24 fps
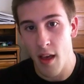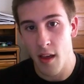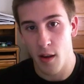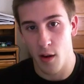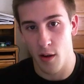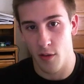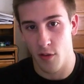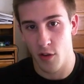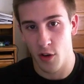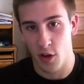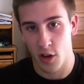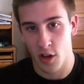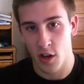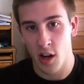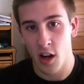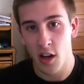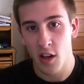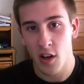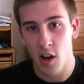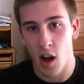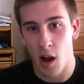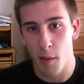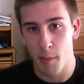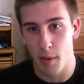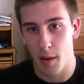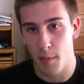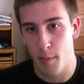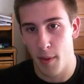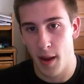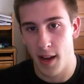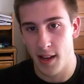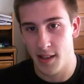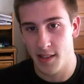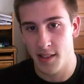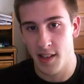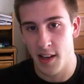you have your cut copy
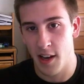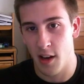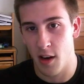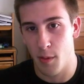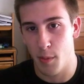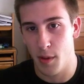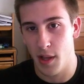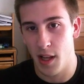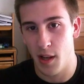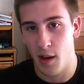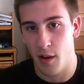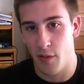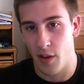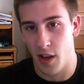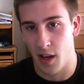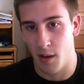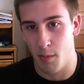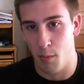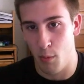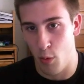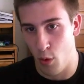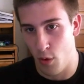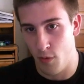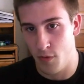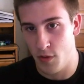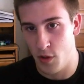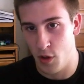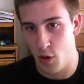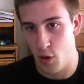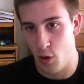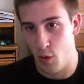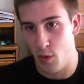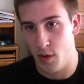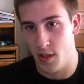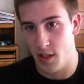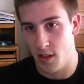paste here but then you have like move
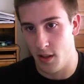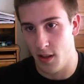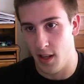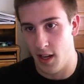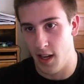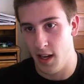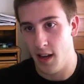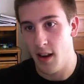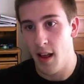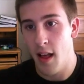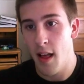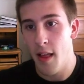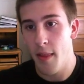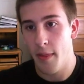to and delete